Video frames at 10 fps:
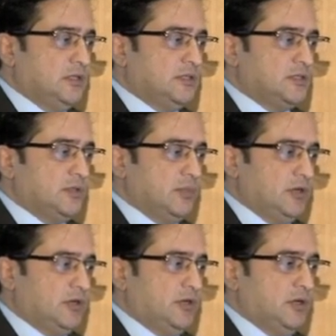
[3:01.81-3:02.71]
did
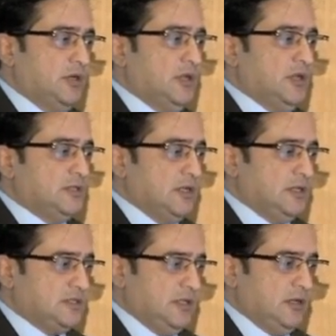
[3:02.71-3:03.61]
similar
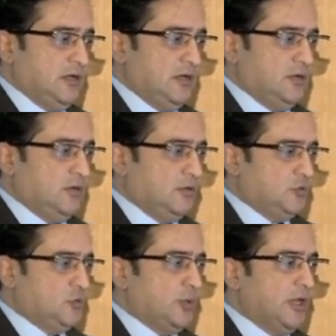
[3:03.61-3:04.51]
testing on
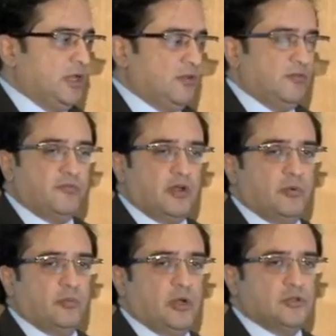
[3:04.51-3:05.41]
20
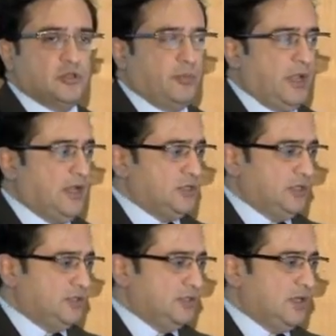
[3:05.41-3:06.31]
fibromyalgia
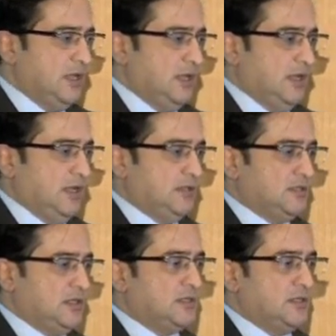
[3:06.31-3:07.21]
patients, and
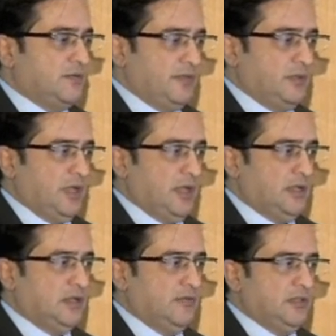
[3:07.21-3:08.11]
6 of them
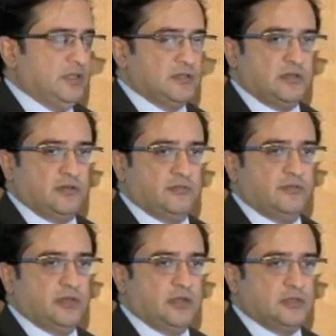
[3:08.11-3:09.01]
had evidence of
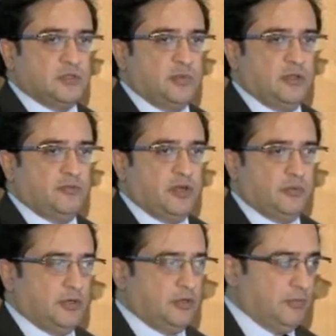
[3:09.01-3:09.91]
small
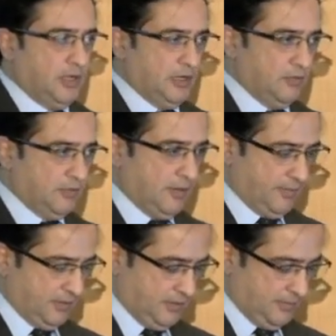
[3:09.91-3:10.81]
fiber
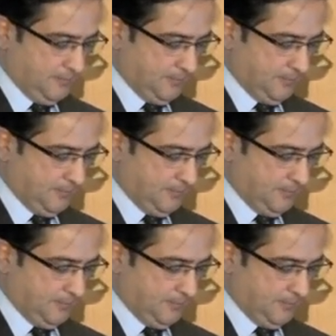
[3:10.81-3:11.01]
polyneuropathy.